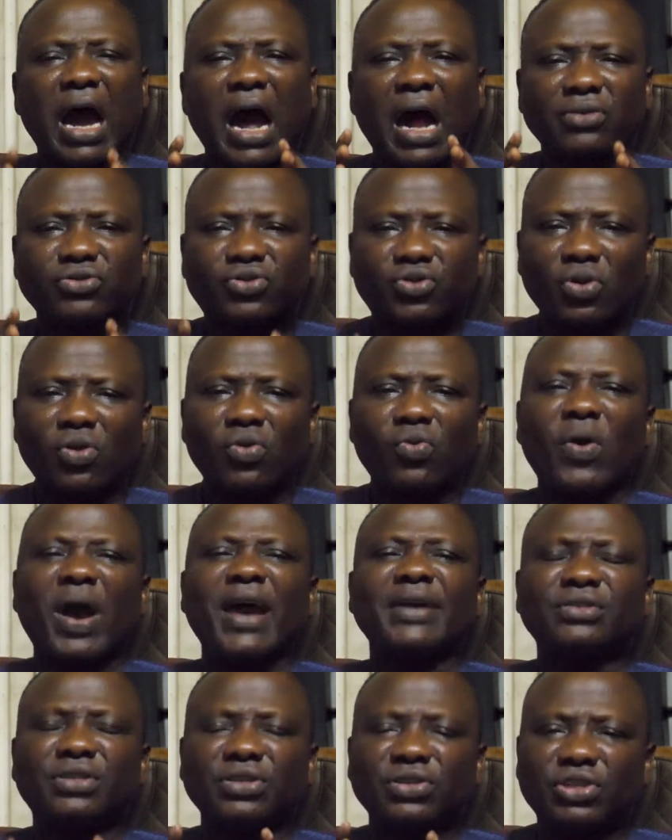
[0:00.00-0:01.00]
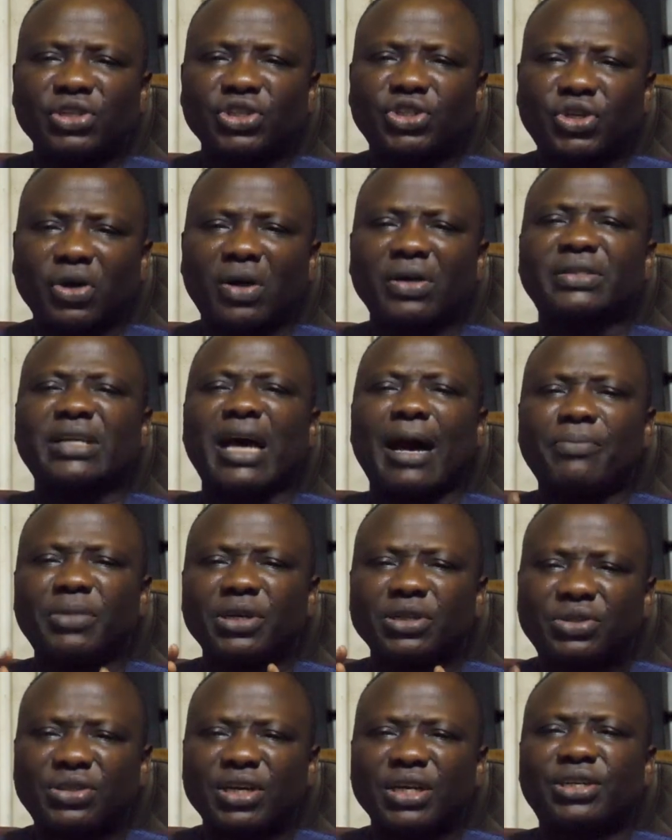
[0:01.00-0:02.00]
And so when decisions have
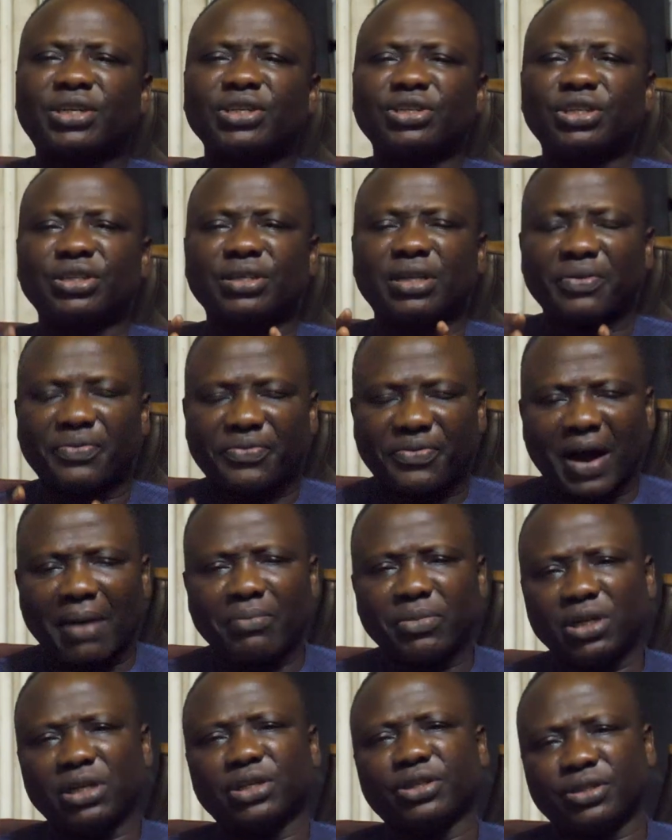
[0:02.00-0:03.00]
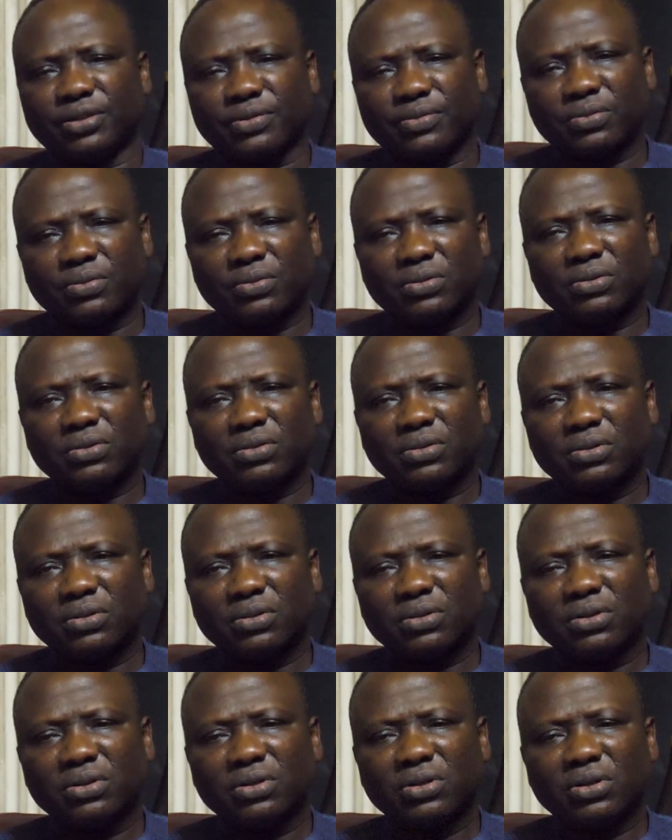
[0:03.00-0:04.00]
been taken in the family,
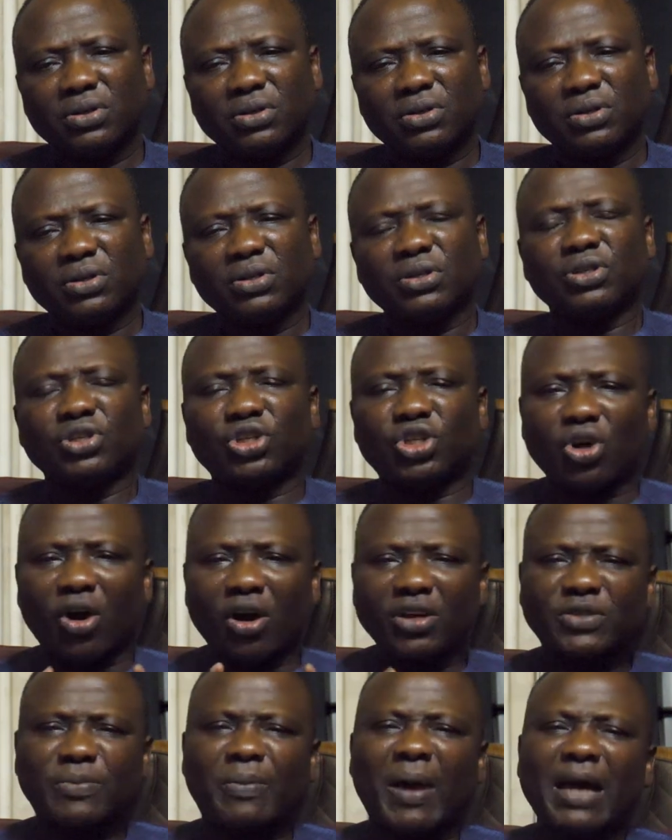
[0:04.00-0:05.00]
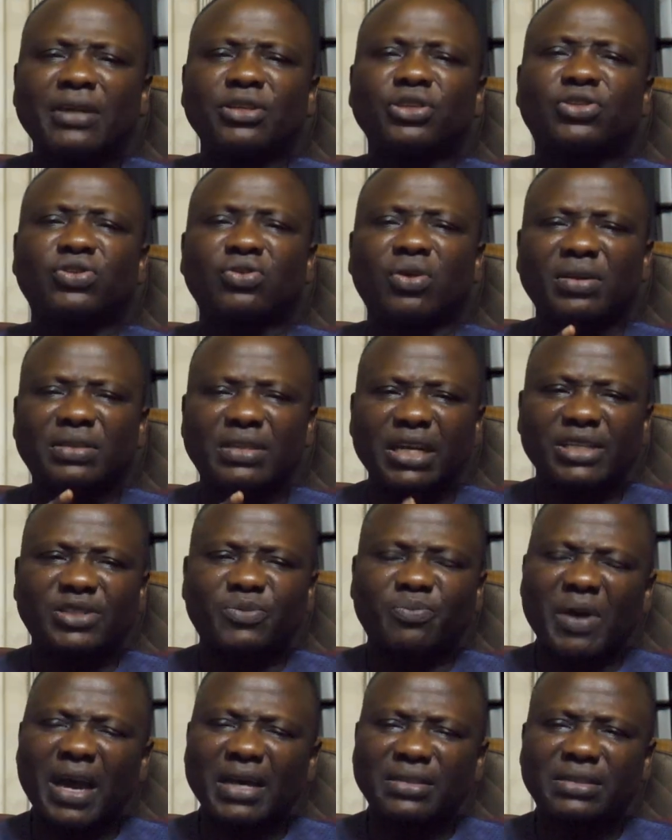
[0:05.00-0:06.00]
the husband is not
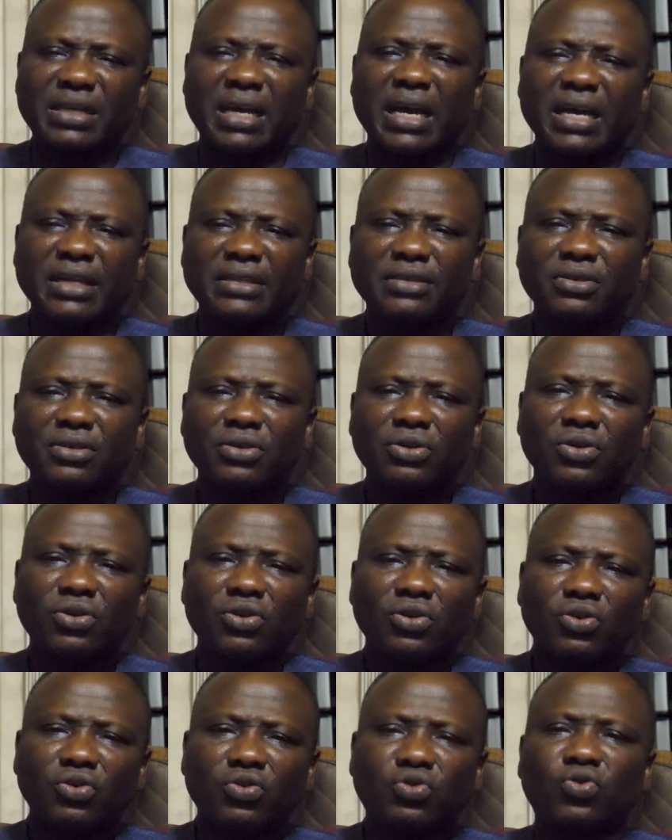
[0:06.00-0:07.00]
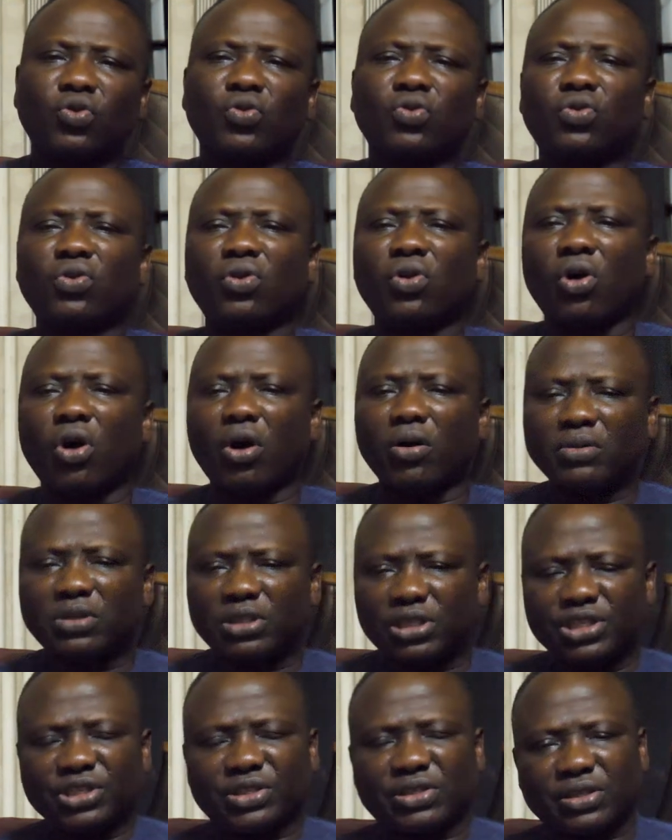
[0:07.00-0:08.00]
expected to
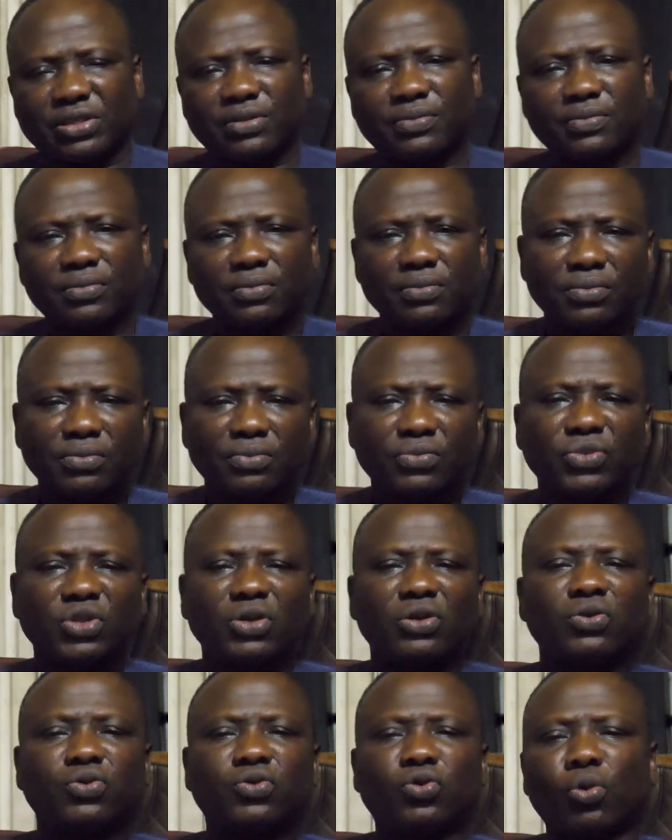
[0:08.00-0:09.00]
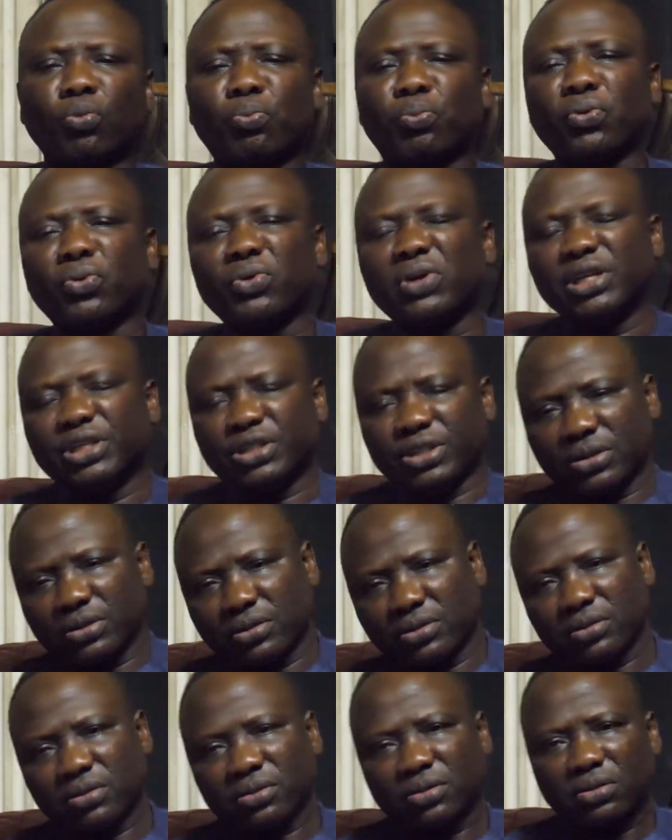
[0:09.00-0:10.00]
lord it, to bully,